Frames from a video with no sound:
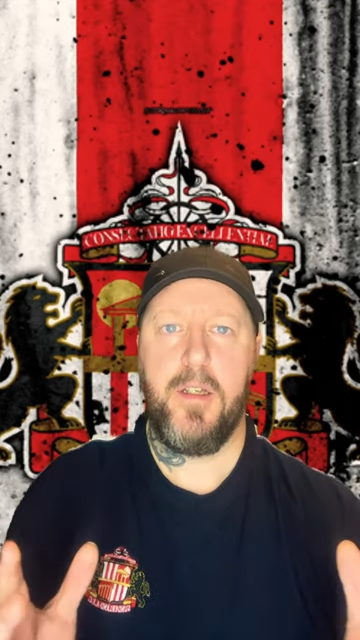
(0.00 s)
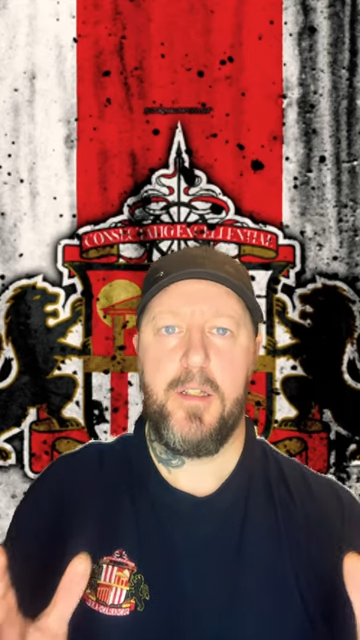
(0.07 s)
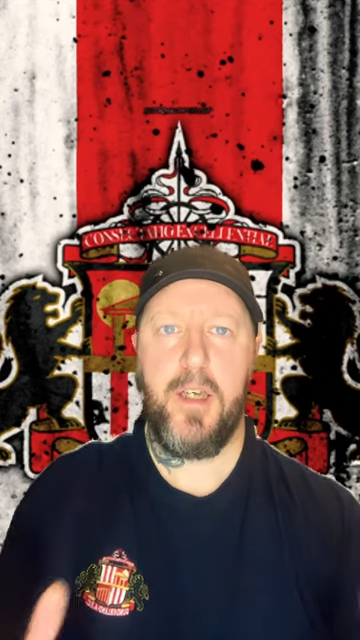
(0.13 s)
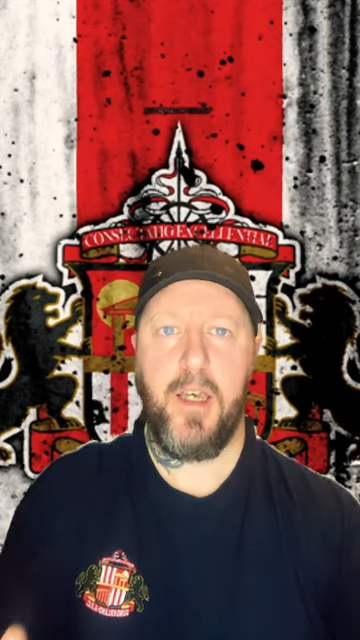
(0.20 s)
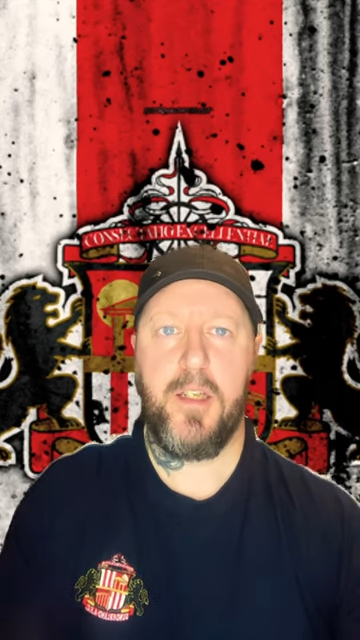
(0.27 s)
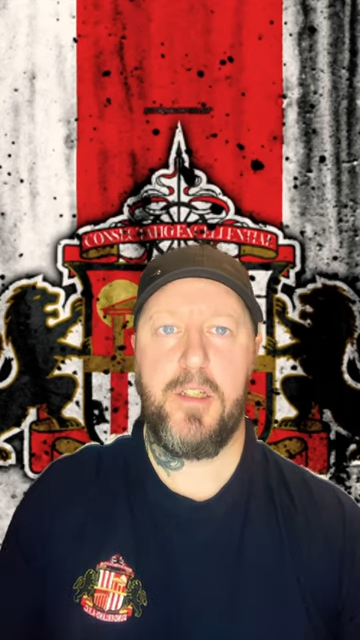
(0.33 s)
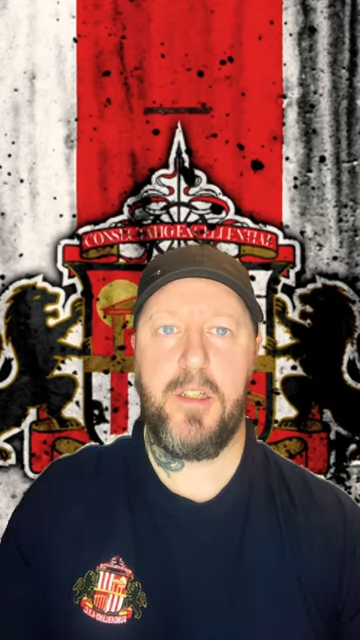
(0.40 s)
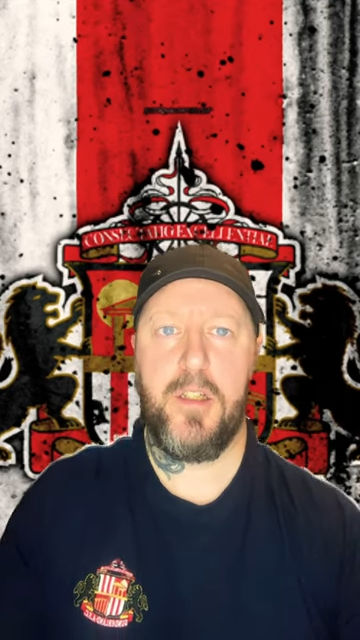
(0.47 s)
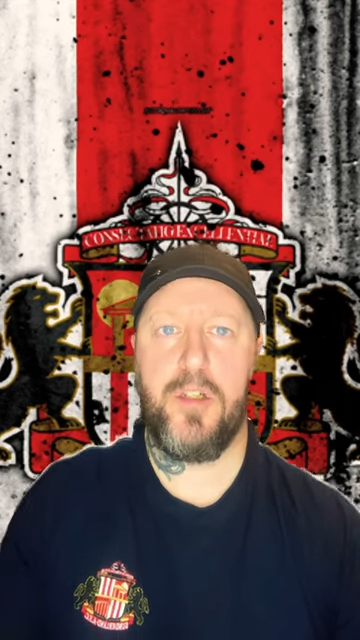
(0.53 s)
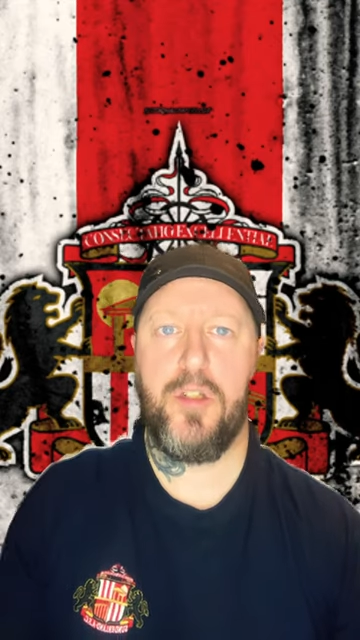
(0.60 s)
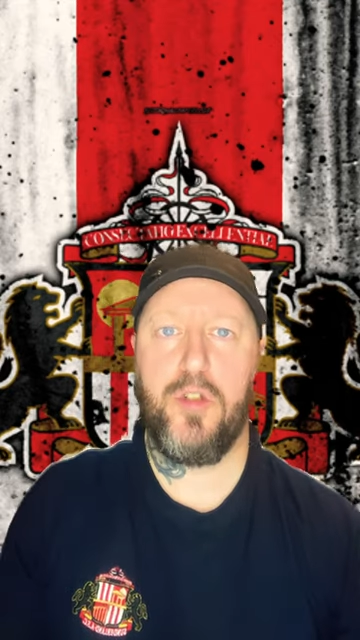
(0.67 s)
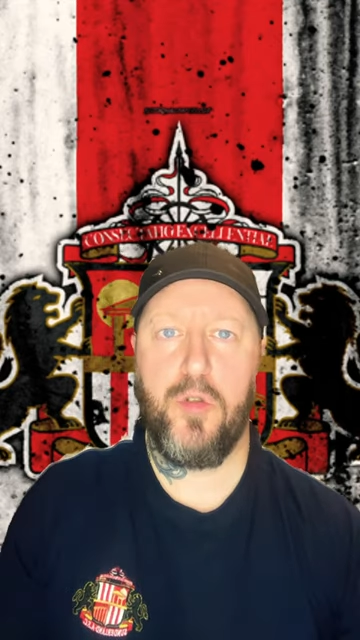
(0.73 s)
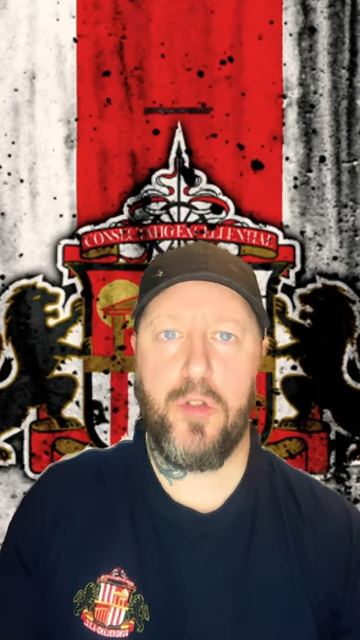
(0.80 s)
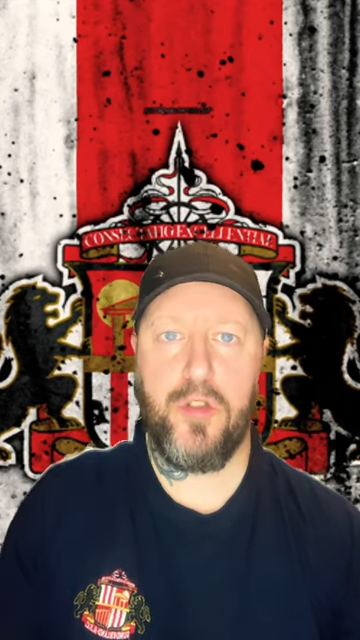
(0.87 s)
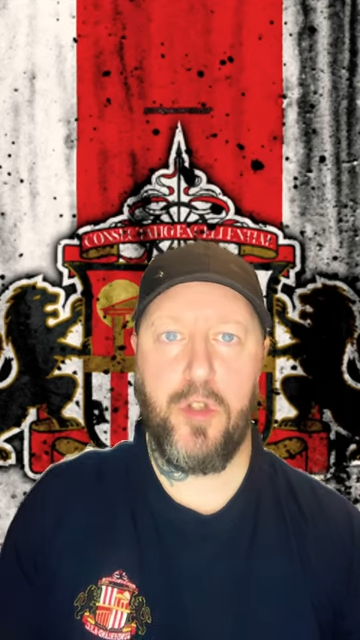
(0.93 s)
Yes,
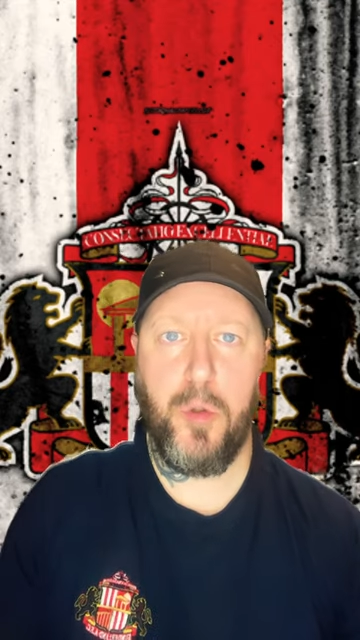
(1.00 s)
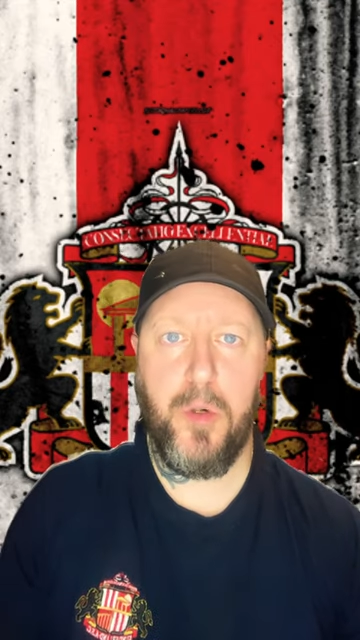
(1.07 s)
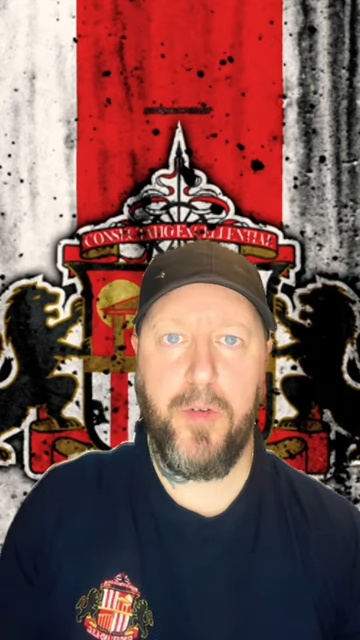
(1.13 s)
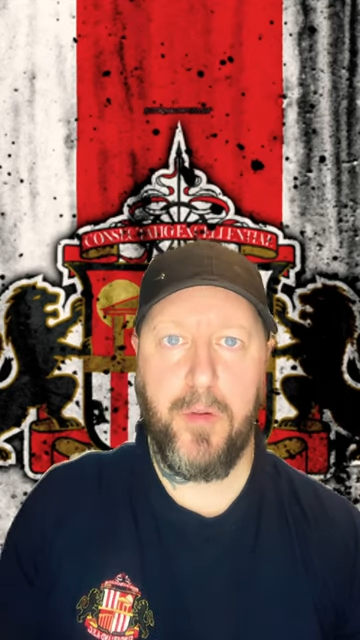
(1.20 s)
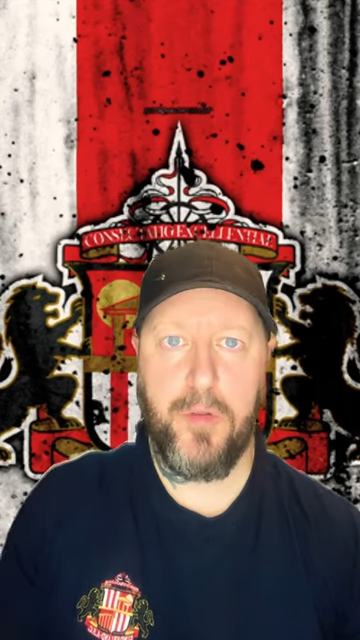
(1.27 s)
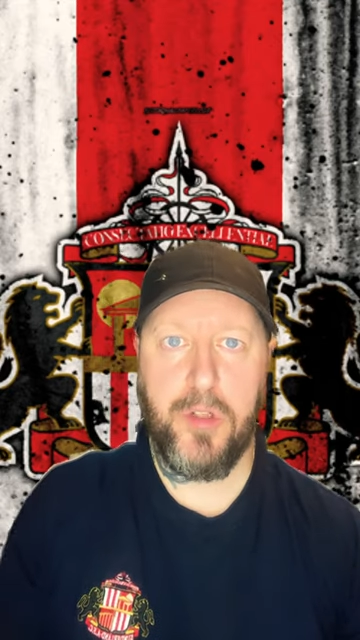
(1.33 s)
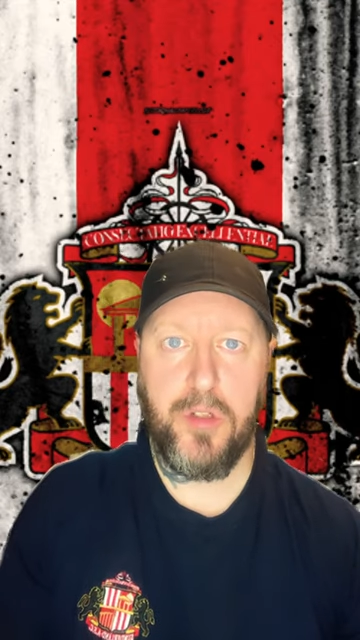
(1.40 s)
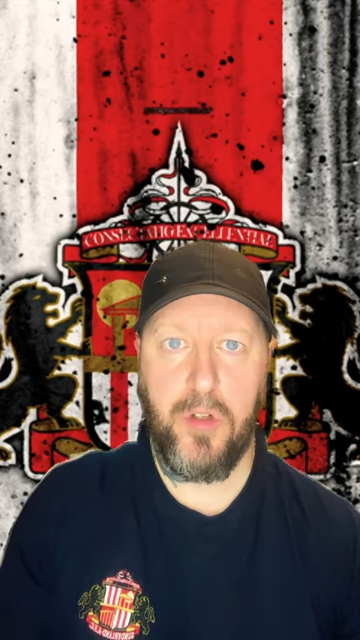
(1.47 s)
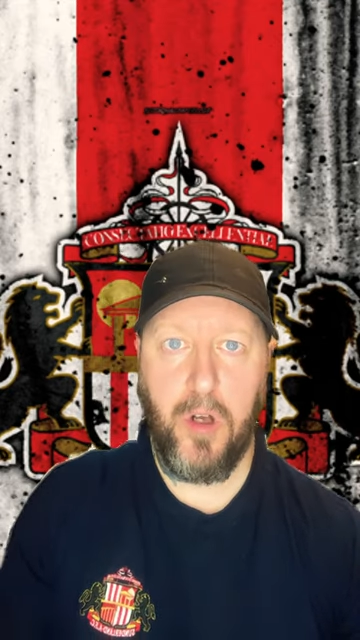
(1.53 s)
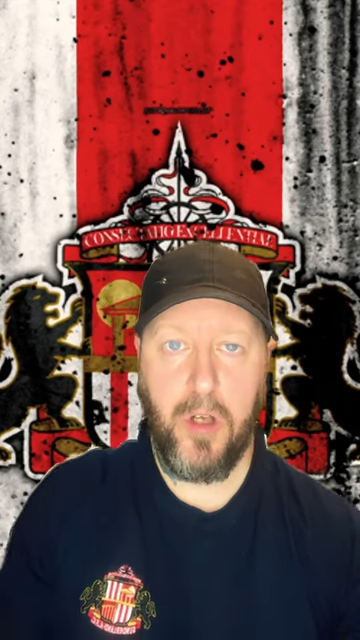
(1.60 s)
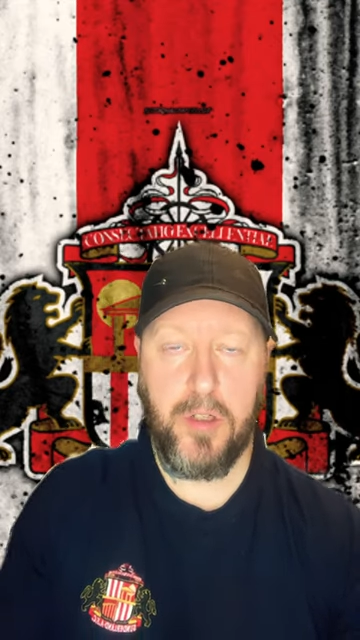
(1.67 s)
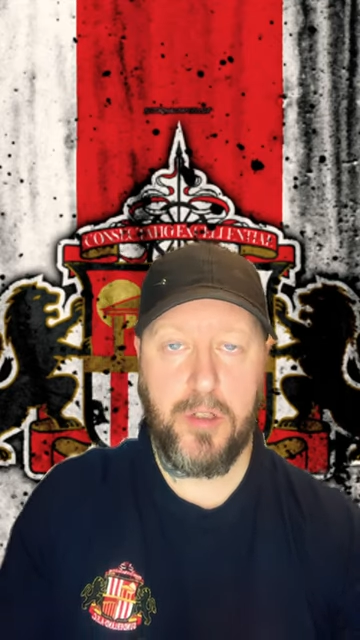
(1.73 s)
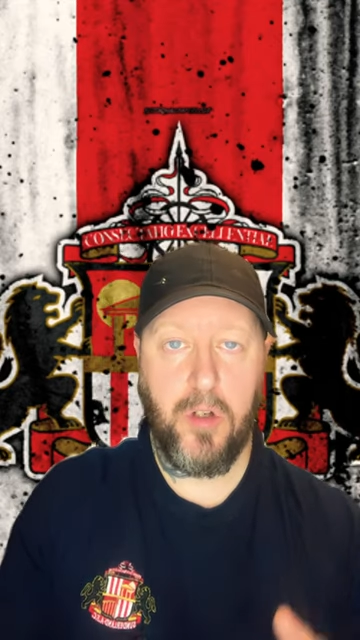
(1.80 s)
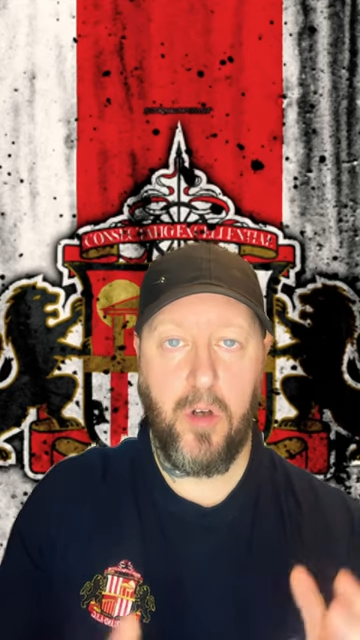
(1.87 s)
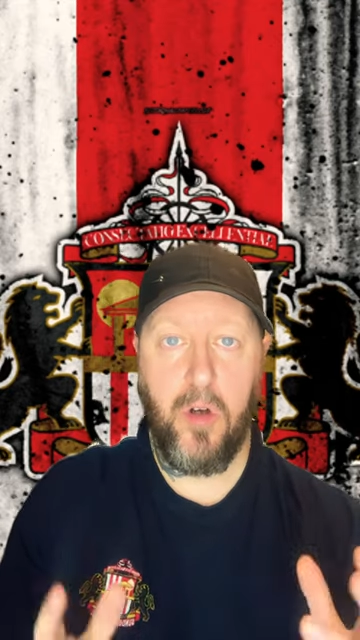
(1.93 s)
so two of our
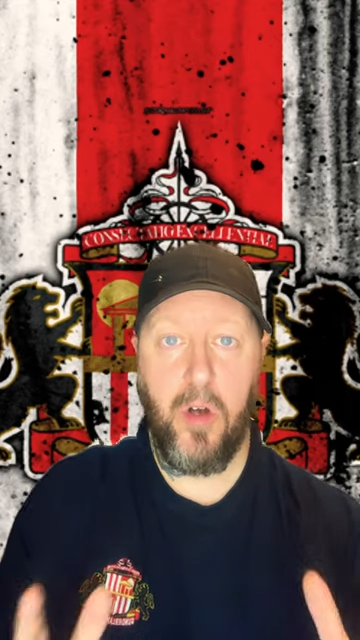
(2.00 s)
stars